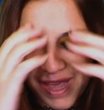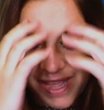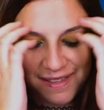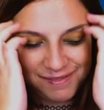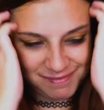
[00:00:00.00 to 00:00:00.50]

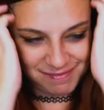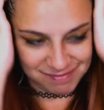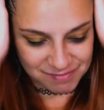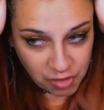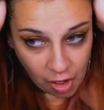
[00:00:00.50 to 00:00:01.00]
like
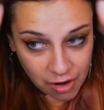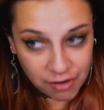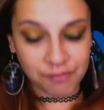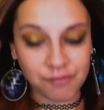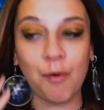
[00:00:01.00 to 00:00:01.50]

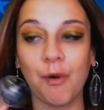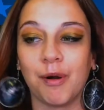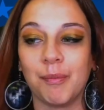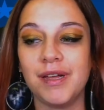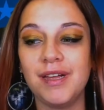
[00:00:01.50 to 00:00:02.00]
longer
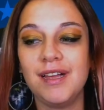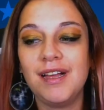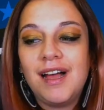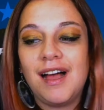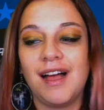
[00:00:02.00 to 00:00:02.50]
form,
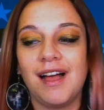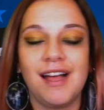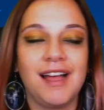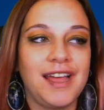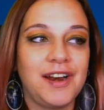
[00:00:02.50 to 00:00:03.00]

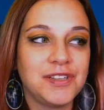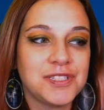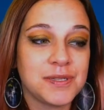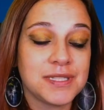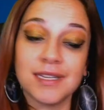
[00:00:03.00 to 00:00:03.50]
and
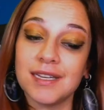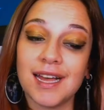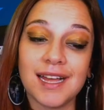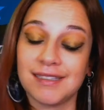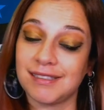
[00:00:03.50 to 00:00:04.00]
also it's like